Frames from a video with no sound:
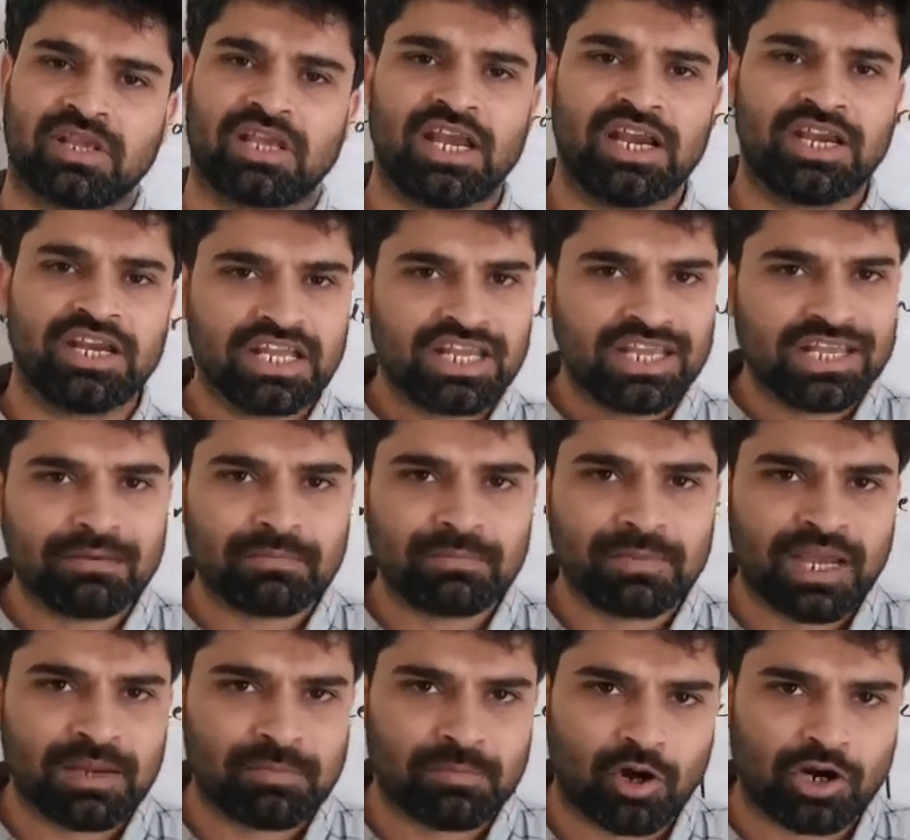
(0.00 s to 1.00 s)
and in
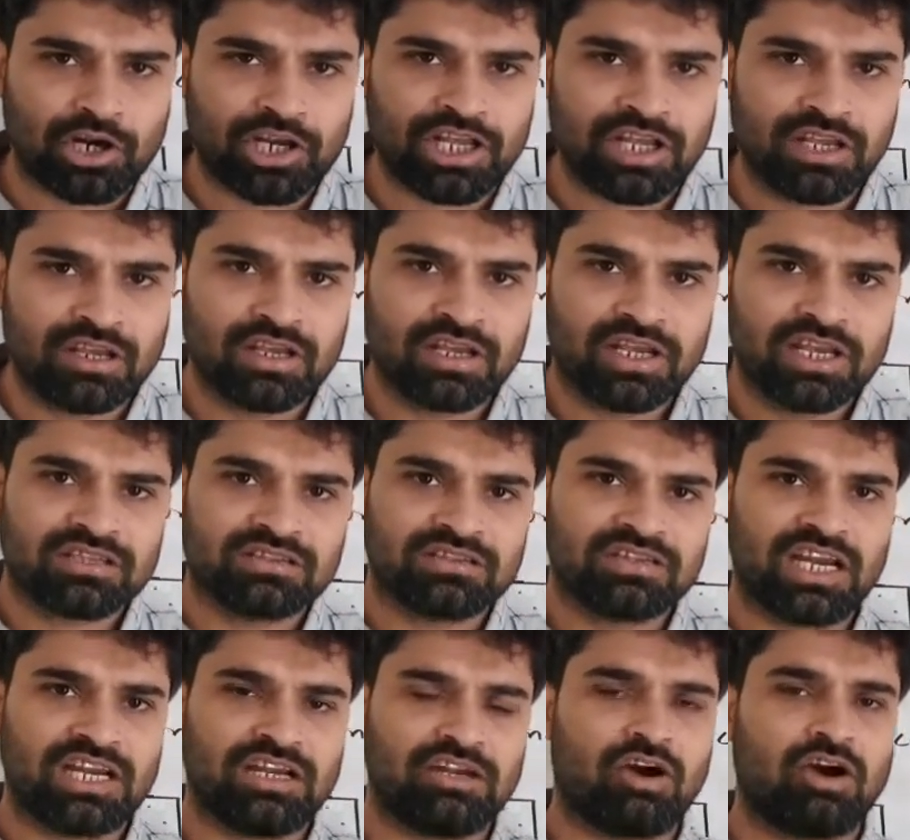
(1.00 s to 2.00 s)
my body
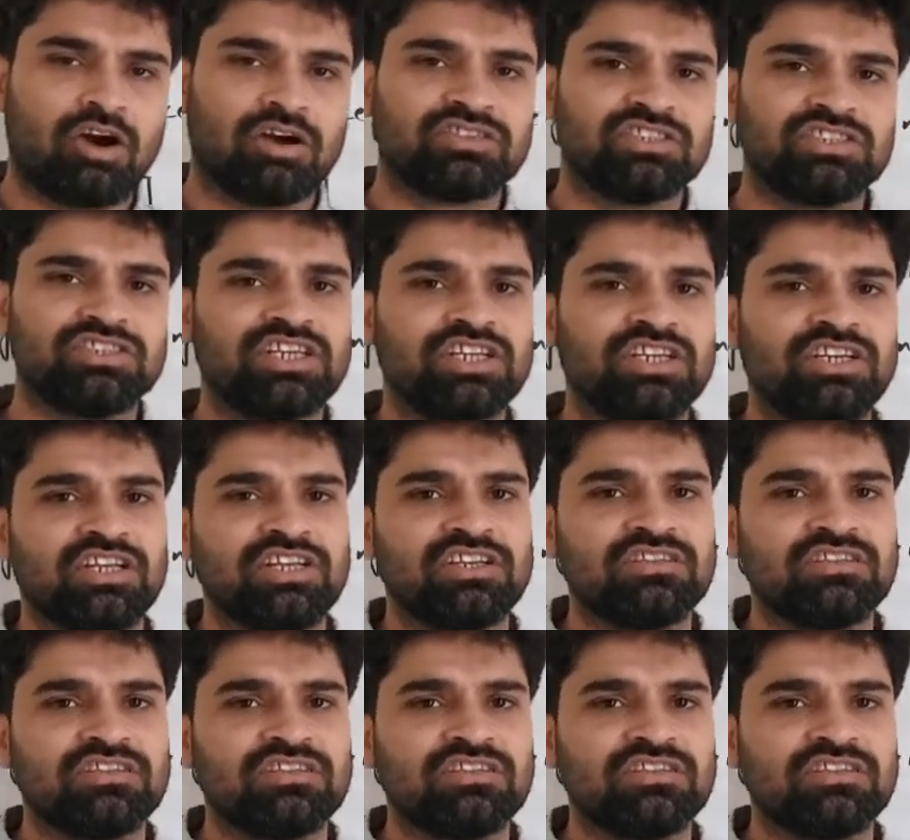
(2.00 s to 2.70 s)
that oxygen